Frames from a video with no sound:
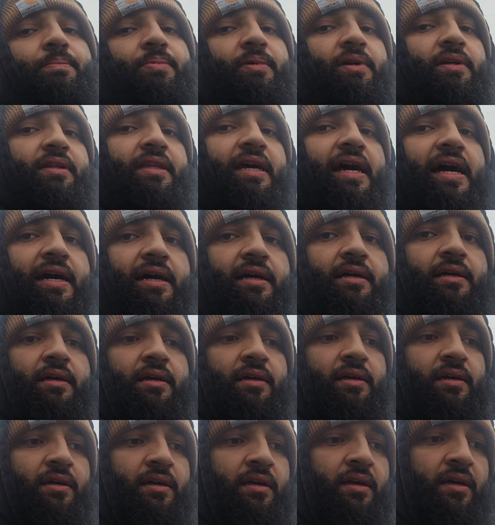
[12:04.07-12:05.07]
like that,
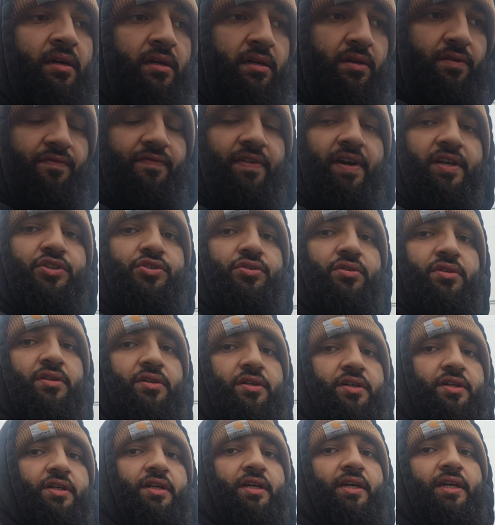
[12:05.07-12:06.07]
eventually
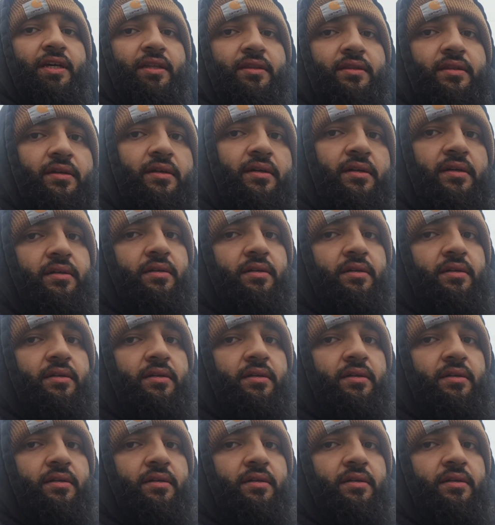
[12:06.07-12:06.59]
you're going to get there.